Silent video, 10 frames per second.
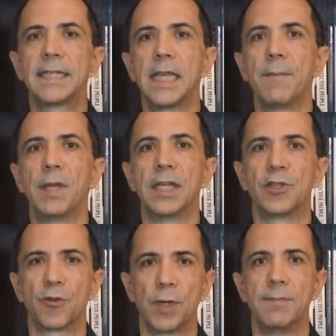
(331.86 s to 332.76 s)
keeping it
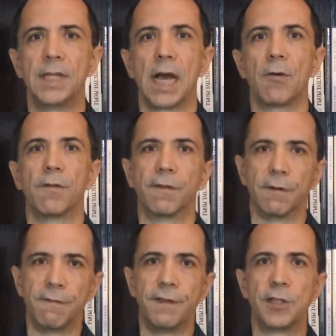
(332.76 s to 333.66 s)
trimmed down for
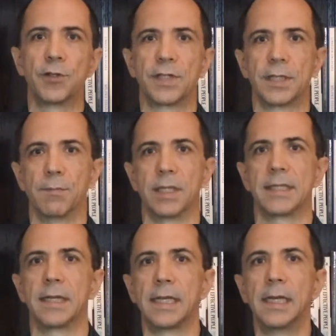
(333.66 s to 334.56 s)
visual
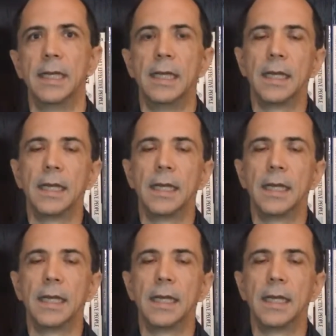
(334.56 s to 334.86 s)
simplicity,